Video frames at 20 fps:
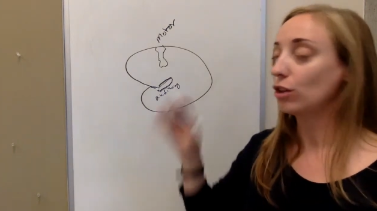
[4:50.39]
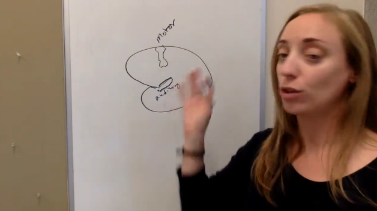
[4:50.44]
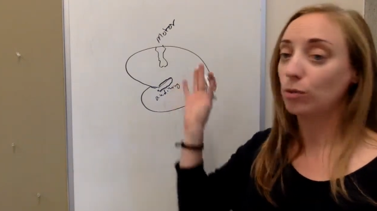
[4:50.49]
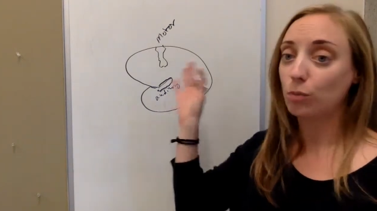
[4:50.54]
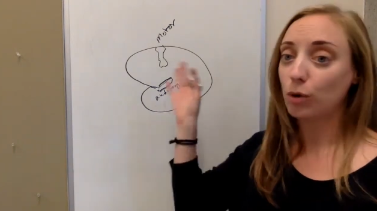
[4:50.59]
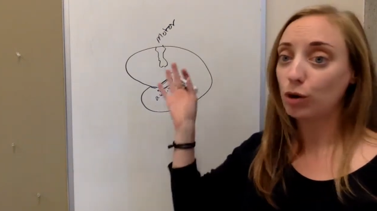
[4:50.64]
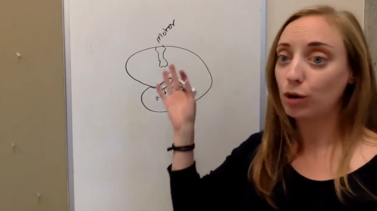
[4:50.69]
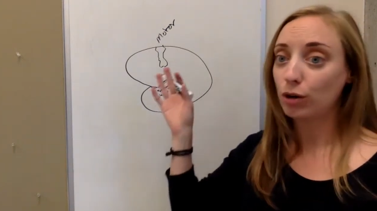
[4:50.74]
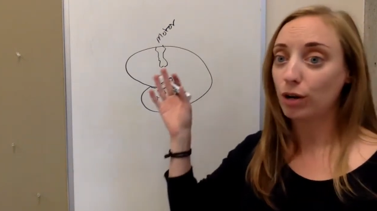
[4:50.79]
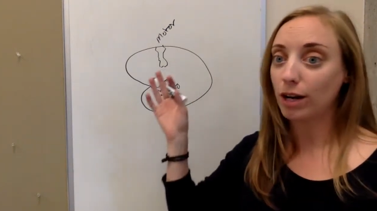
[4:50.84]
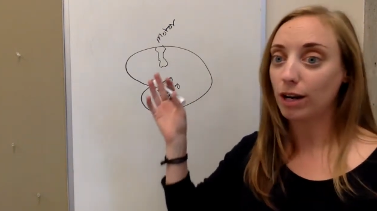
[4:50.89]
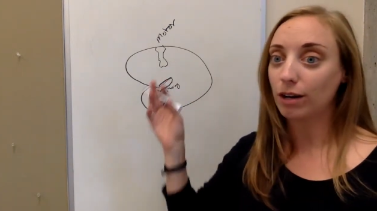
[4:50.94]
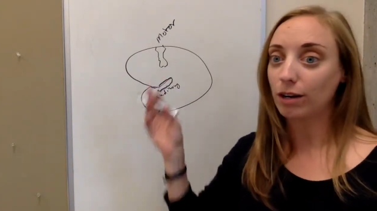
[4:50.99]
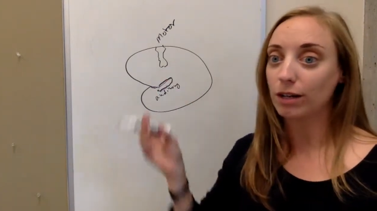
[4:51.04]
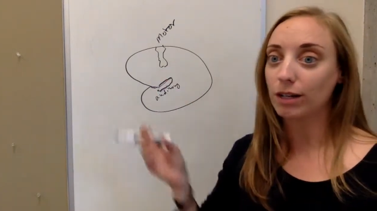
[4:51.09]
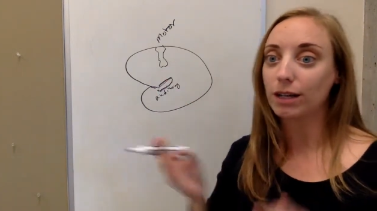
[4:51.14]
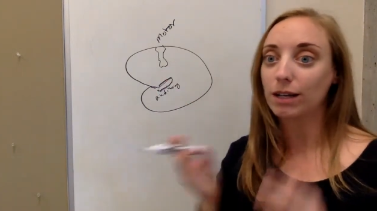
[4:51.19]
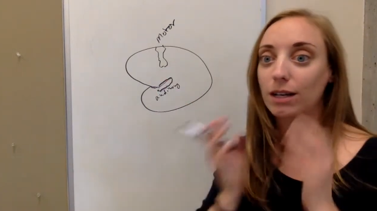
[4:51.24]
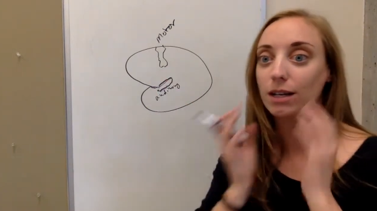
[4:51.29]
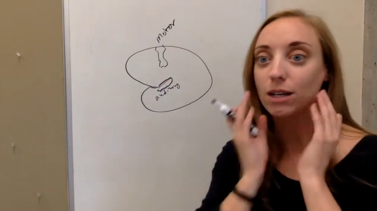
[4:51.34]
The motor
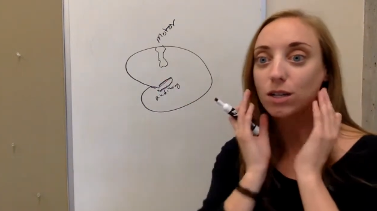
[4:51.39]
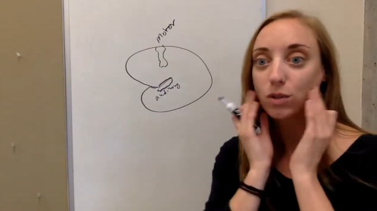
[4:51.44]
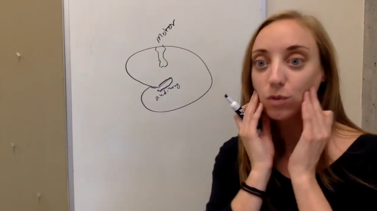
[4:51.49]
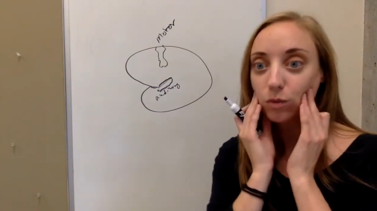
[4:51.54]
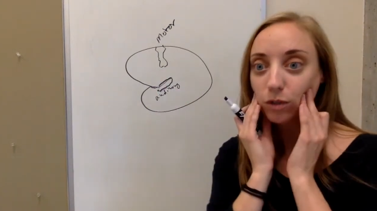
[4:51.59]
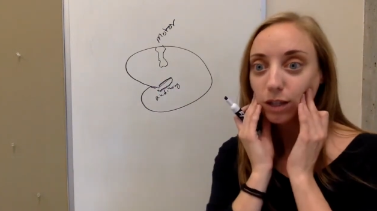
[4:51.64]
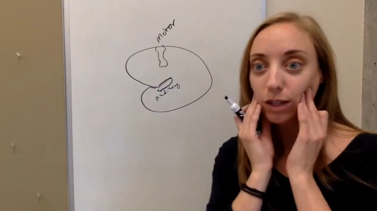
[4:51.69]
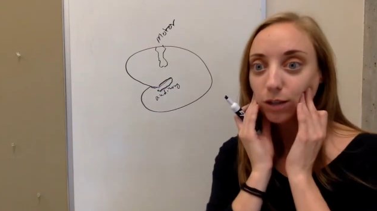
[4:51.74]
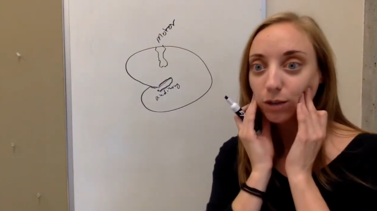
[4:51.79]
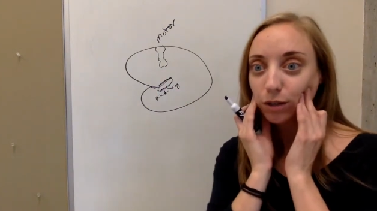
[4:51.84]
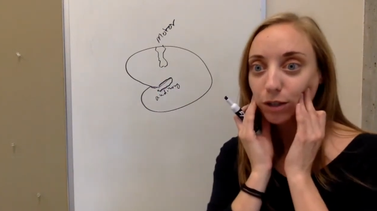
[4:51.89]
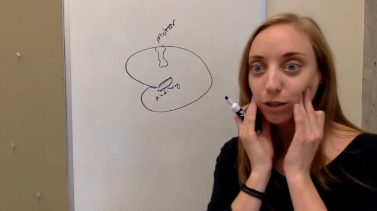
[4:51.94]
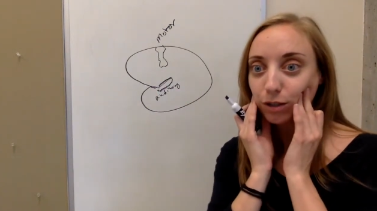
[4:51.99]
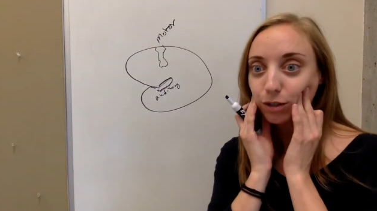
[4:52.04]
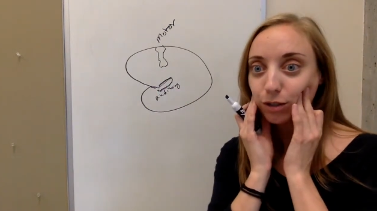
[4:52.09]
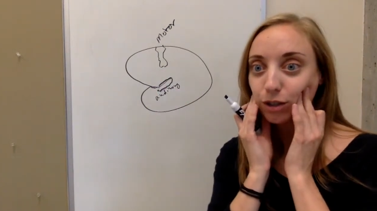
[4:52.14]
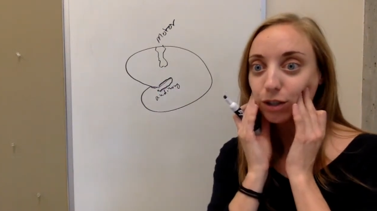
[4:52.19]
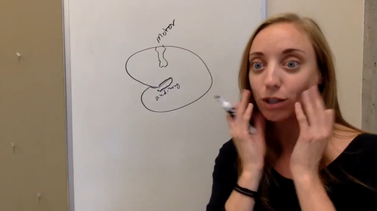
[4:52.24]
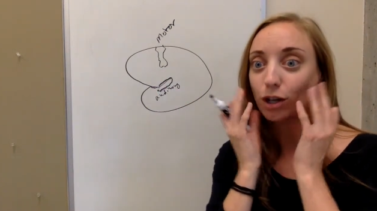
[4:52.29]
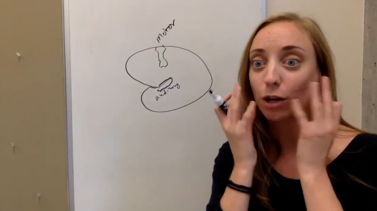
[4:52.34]
area is really
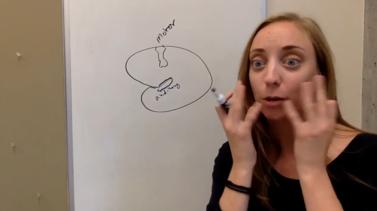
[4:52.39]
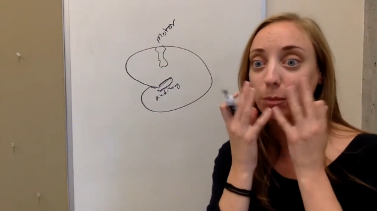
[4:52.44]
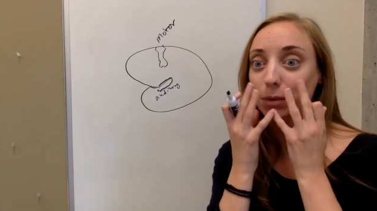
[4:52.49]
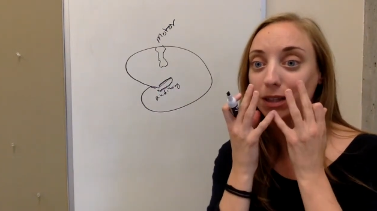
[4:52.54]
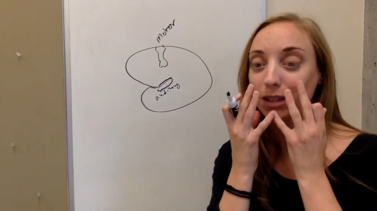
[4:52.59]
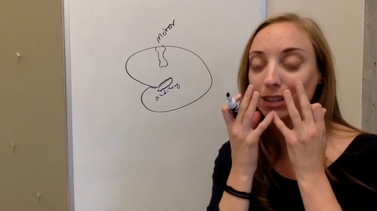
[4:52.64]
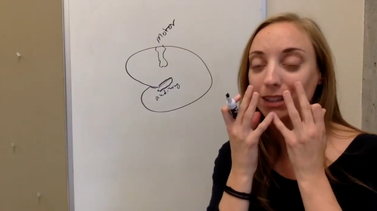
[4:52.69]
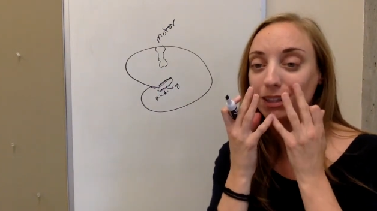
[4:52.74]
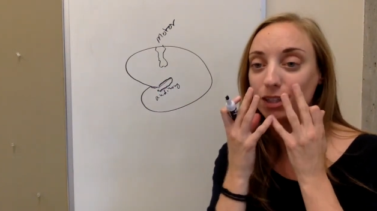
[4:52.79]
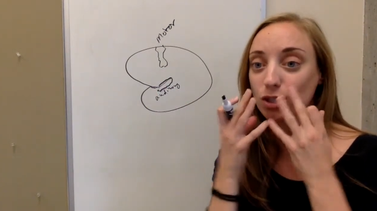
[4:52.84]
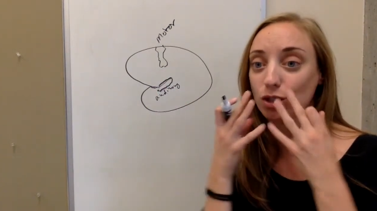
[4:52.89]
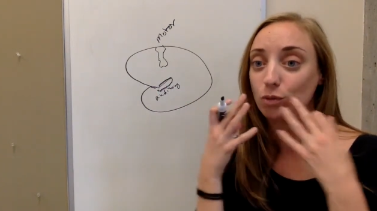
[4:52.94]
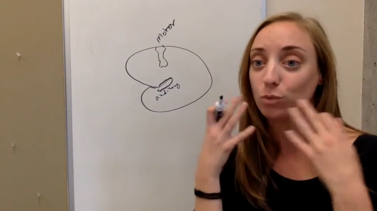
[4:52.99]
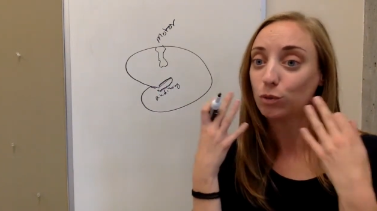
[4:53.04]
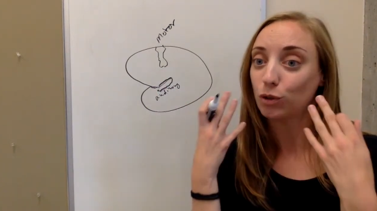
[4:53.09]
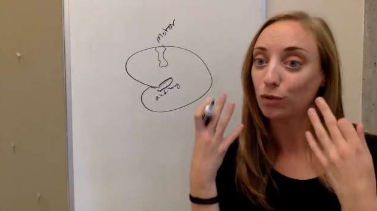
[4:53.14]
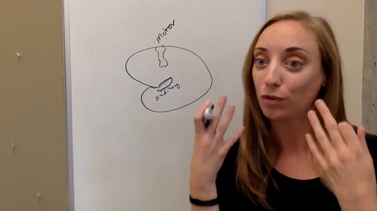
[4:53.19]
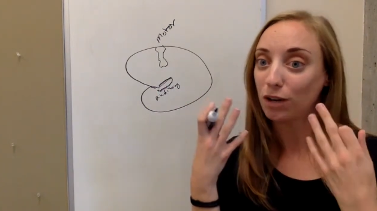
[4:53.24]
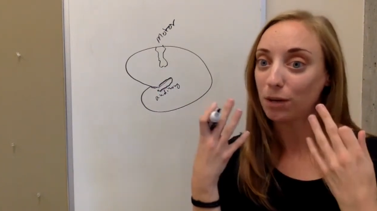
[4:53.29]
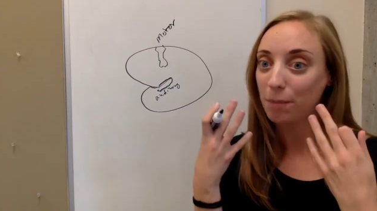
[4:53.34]
critical in our ability to
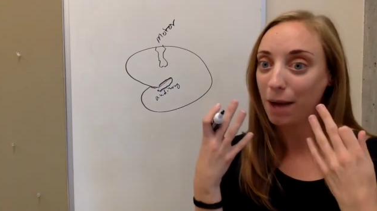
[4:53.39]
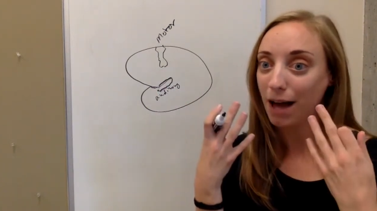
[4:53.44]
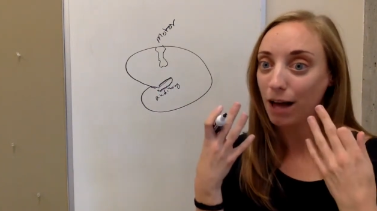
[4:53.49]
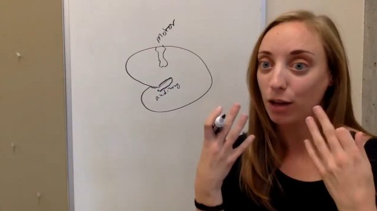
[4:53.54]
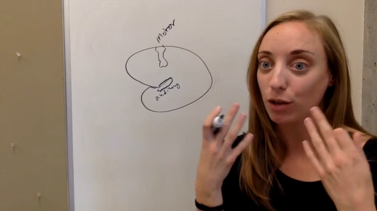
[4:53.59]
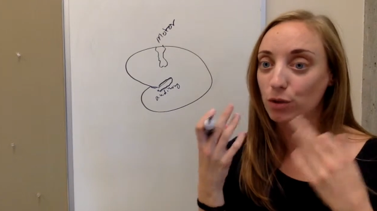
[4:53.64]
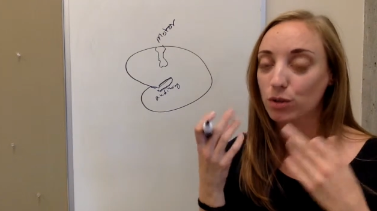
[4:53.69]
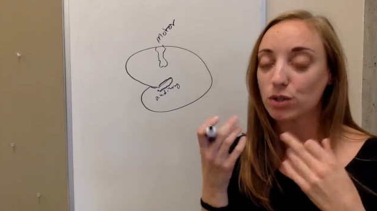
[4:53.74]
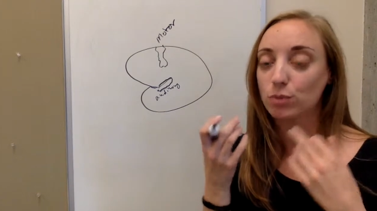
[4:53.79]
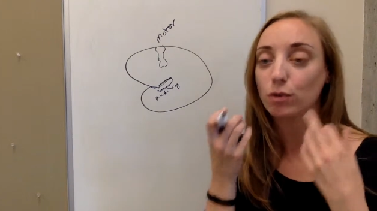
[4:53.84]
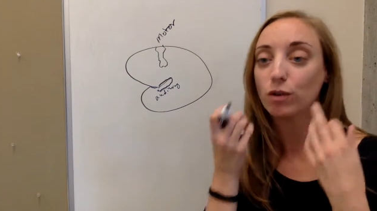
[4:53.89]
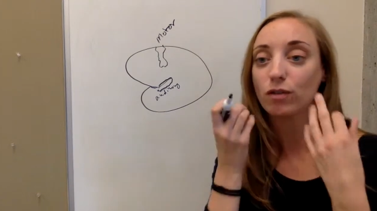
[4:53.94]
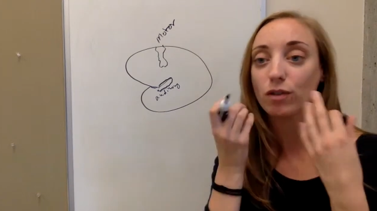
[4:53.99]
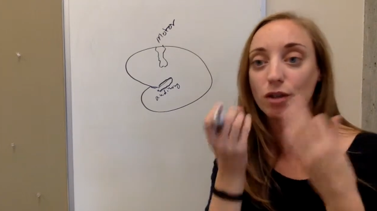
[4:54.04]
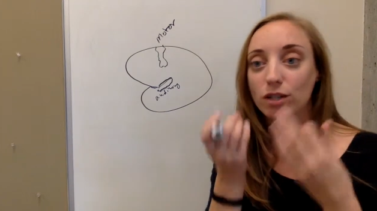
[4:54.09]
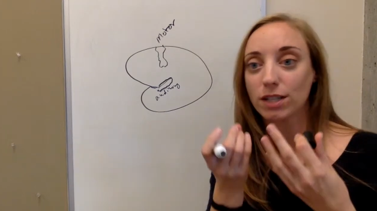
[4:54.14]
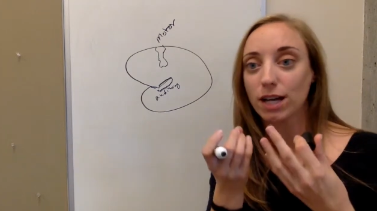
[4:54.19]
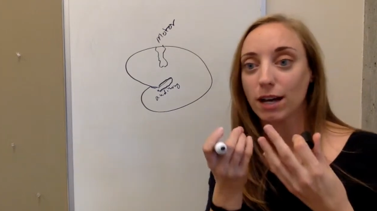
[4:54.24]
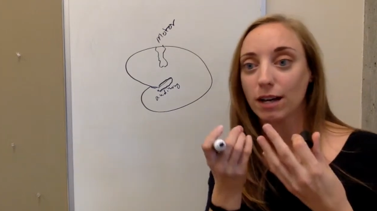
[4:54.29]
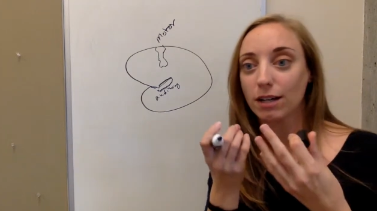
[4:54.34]
move our mouths, move
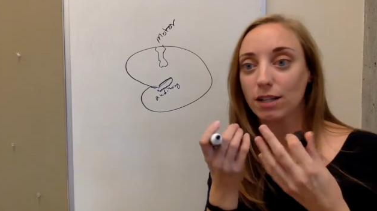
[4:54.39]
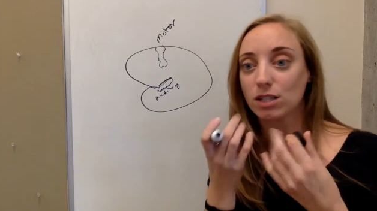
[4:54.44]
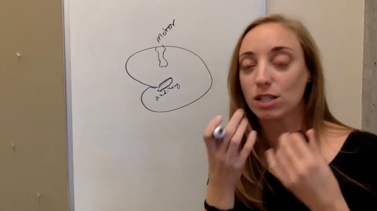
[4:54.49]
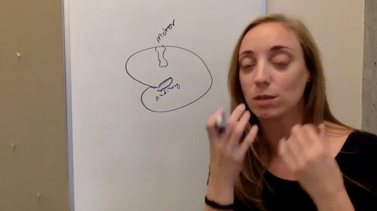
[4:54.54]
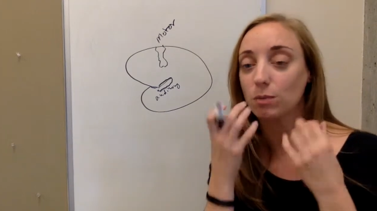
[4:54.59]
our tongues,